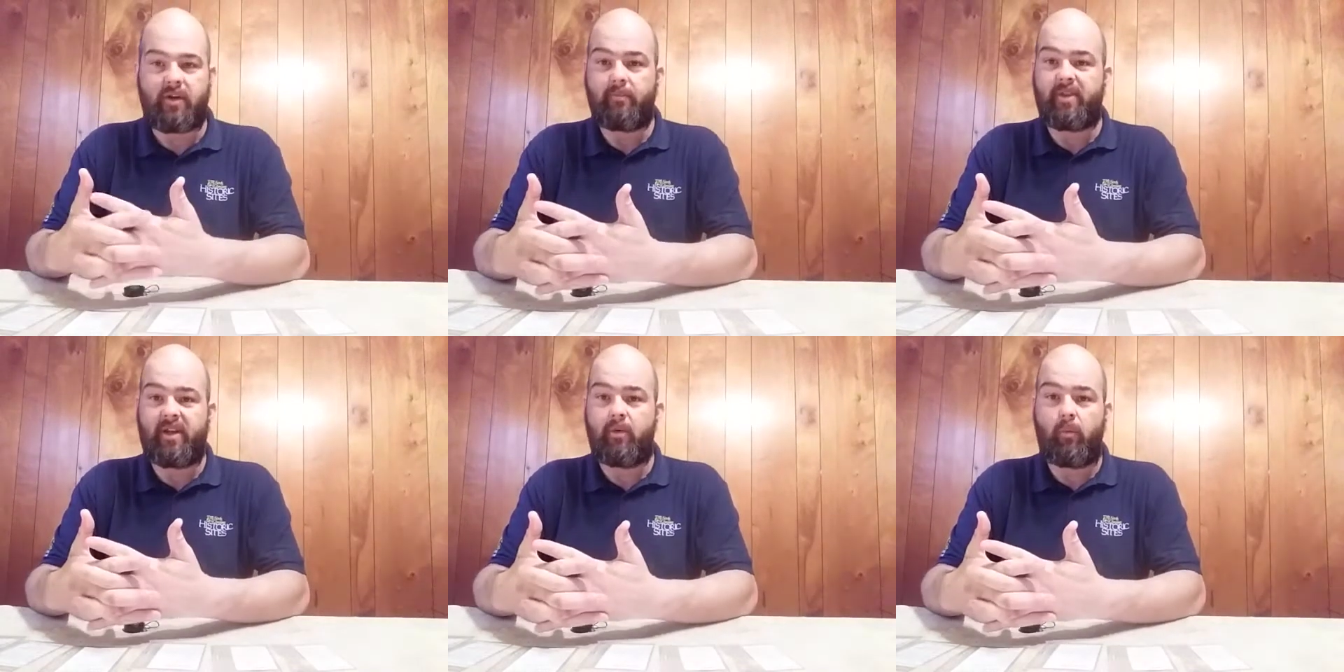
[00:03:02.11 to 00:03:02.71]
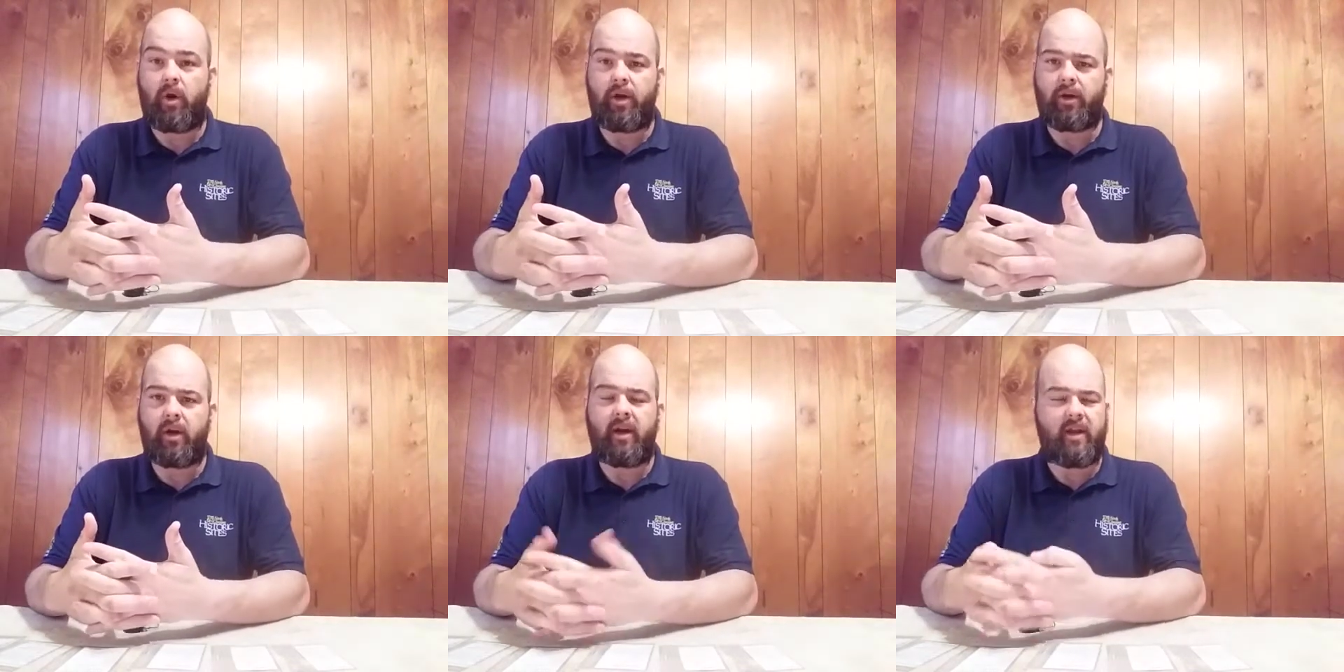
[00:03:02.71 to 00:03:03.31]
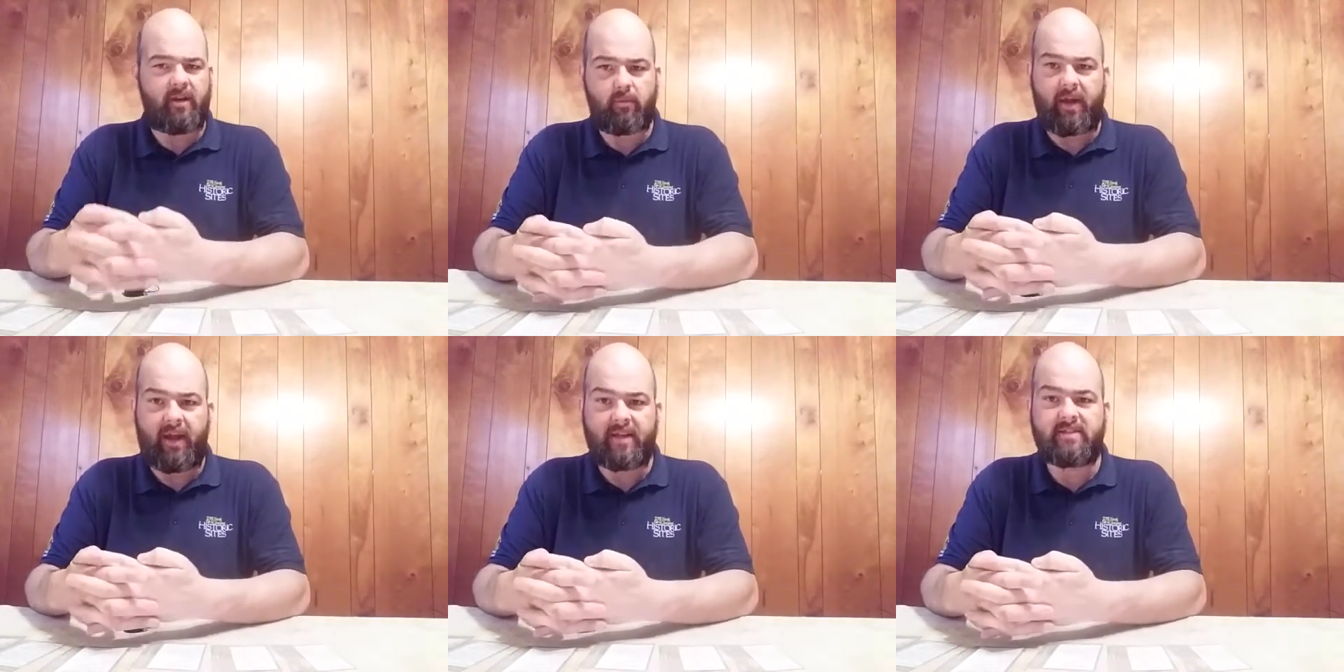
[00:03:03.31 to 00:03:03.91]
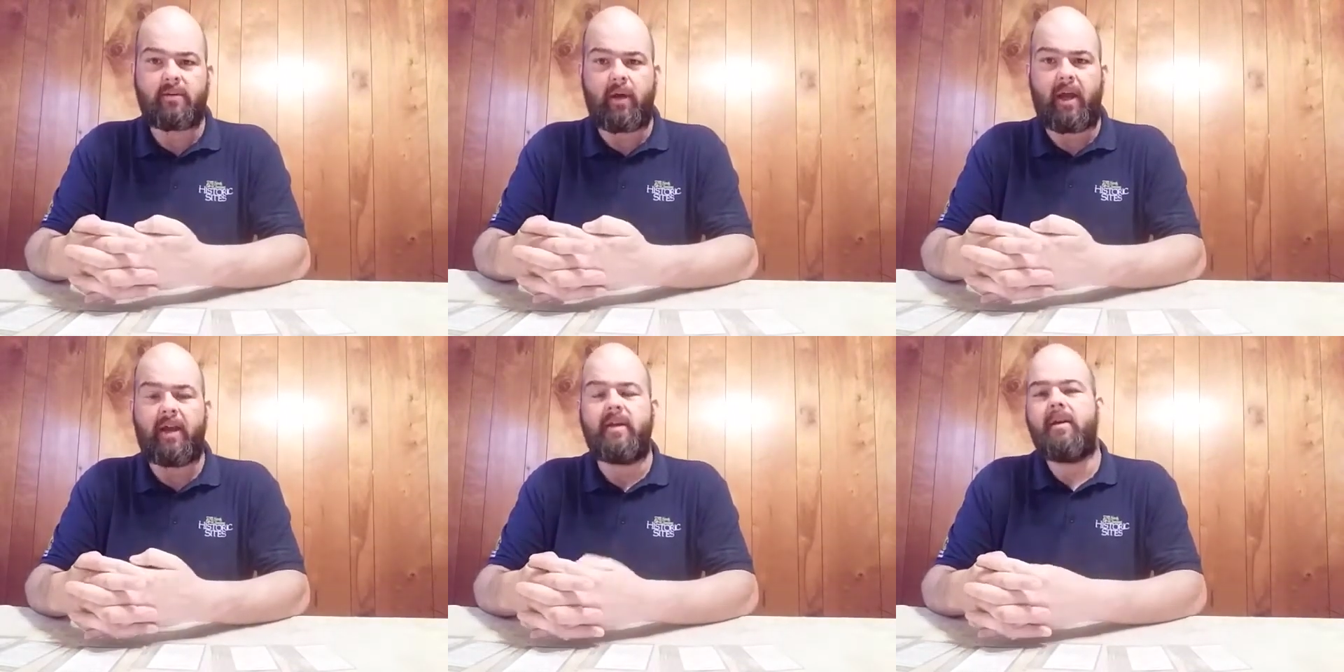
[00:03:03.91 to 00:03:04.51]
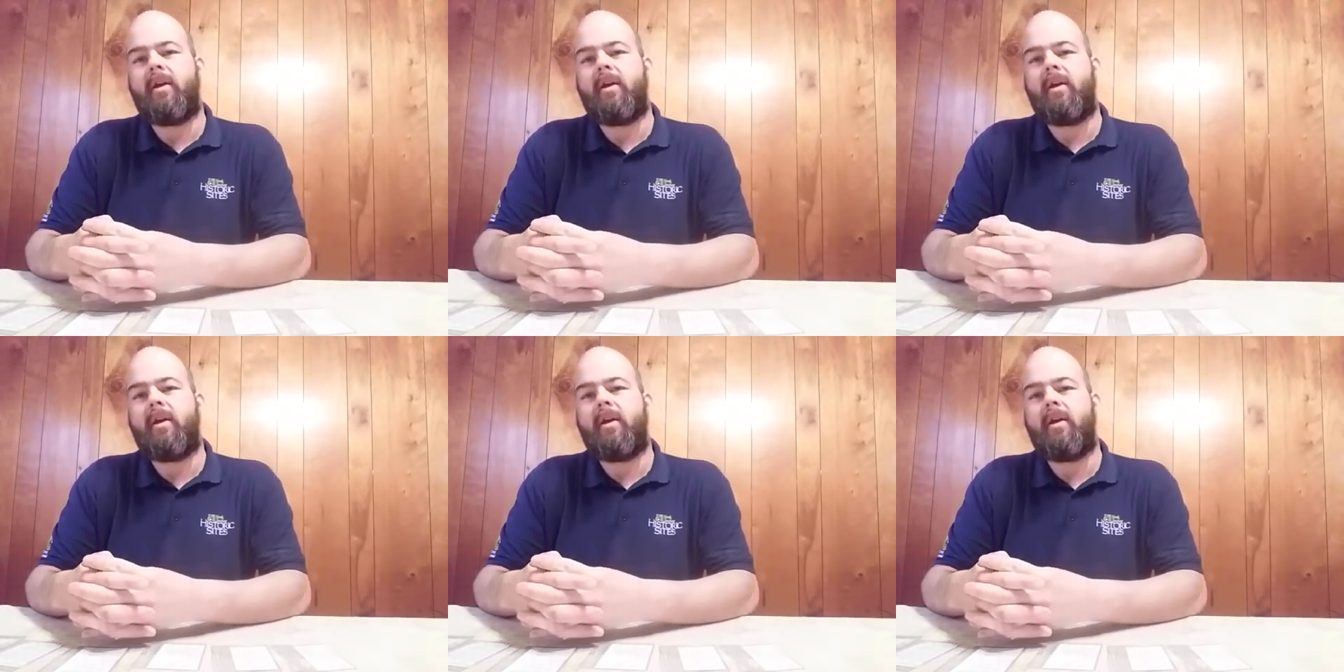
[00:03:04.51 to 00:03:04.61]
drink plenty of water and get rest, right?